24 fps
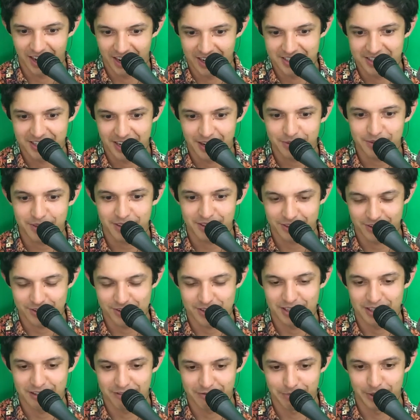I doubt that
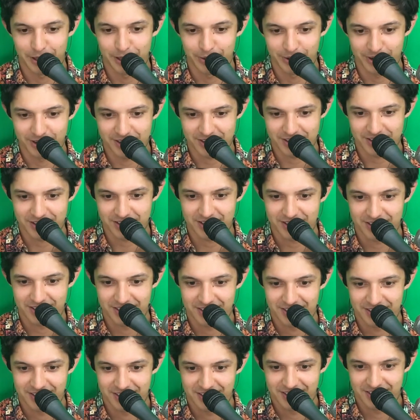there's leaf blowers
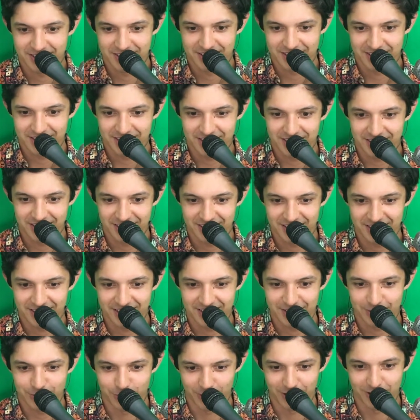
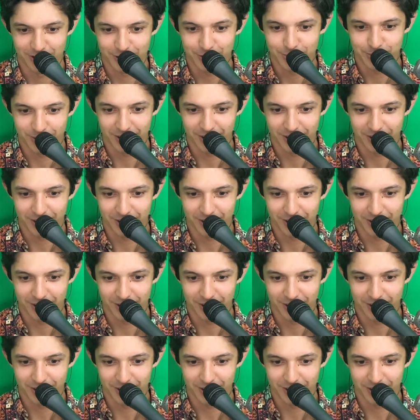where you